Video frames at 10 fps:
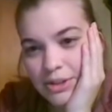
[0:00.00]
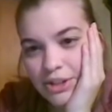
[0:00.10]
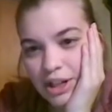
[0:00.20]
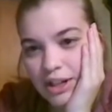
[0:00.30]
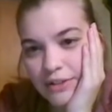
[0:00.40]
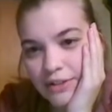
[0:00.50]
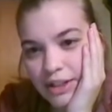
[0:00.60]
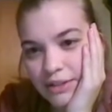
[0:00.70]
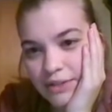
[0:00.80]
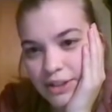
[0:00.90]
which I
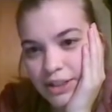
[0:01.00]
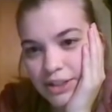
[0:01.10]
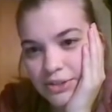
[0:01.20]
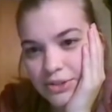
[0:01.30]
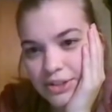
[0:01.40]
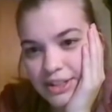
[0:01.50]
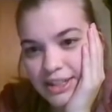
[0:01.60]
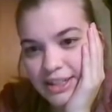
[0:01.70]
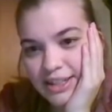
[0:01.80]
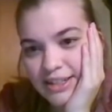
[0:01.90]
find very
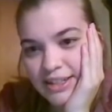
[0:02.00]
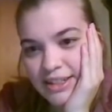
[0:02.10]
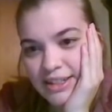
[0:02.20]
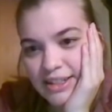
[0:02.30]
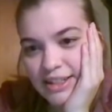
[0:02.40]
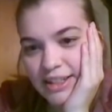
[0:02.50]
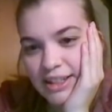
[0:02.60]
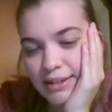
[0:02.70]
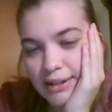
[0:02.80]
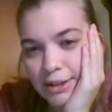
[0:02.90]
interesting.
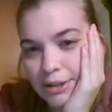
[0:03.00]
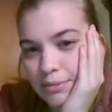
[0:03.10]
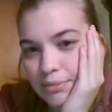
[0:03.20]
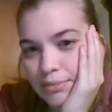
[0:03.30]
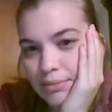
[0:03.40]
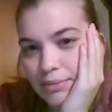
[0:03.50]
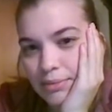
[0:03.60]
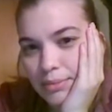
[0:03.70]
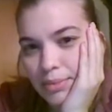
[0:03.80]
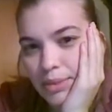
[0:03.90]

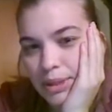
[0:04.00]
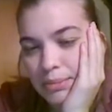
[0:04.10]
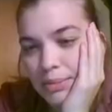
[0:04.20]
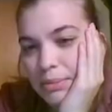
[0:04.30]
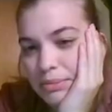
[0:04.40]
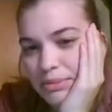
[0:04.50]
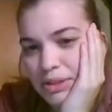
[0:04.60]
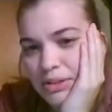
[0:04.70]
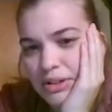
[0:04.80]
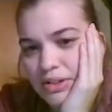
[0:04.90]
I'm
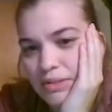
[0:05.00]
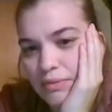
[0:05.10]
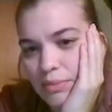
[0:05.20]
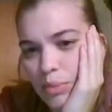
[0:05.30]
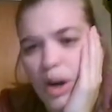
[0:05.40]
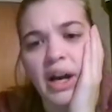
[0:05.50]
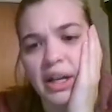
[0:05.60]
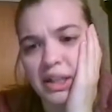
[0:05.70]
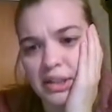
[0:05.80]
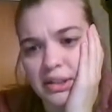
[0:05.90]
curious of
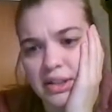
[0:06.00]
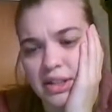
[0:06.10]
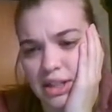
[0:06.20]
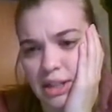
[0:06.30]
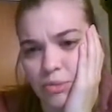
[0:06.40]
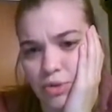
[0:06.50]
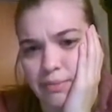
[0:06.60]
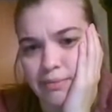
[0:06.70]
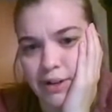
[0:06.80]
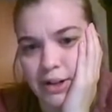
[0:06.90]
why it's named
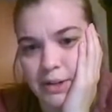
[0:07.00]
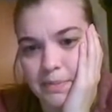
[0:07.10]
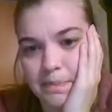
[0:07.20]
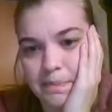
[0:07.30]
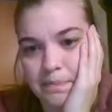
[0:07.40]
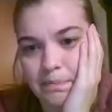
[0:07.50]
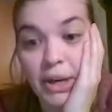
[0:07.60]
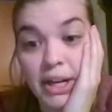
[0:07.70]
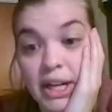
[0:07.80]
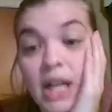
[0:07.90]
Drumfire.
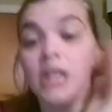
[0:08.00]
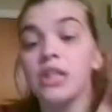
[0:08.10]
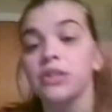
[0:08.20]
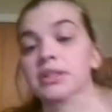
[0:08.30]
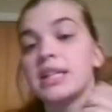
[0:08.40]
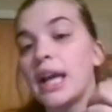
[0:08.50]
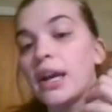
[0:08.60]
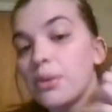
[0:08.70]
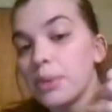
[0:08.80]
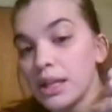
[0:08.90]
But, so it's an
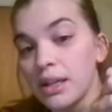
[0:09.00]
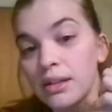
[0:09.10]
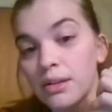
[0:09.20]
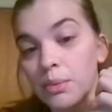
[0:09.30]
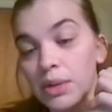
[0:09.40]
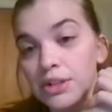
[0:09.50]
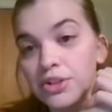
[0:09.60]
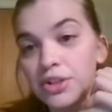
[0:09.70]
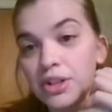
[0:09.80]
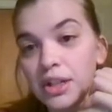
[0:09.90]
AoE,
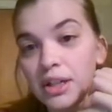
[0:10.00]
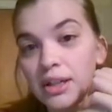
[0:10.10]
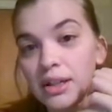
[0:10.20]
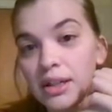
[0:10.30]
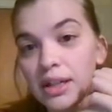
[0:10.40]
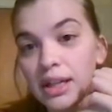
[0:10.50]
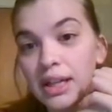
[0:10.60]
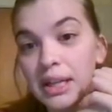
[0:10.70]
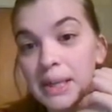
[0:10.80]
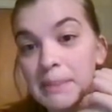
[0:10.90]
which
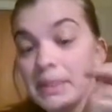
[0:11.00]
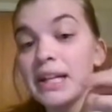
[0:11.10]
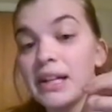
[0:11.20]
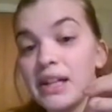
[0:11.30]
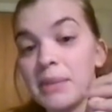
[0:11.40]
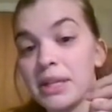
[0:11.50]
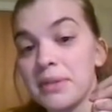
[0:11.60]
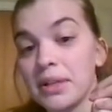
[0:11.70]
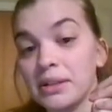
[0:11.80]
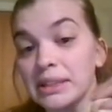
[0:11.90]
immediately makes
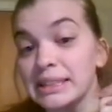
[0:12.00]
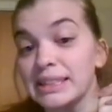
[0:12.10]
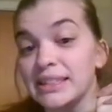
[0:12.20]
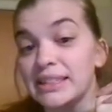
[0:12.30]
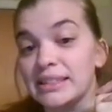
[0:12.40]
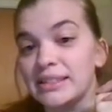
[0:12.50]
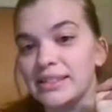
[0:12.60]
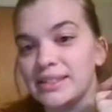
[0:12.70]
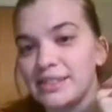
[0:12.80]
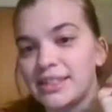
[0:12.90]
me go,
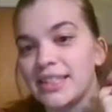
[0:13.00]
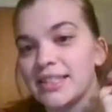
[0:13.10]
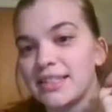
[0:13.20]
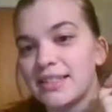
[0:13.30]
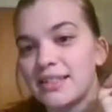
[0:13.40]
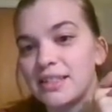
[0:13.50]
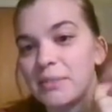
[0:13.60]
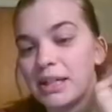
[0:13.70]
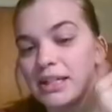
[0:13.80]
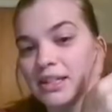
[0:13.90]
because the
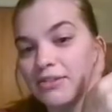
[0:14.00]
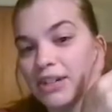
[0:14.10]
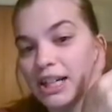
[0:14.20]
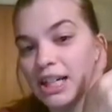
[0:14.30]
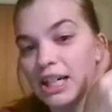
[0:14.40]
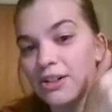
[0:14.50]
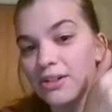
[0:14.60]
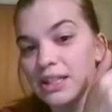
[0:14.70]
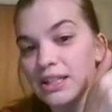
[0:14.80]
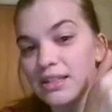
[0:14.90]
meta right
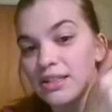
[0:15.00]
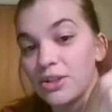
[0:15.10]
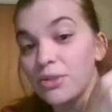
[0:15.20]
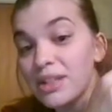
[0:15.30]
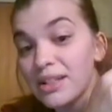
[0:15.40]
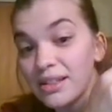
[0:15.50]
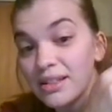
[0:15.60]
now is Luke.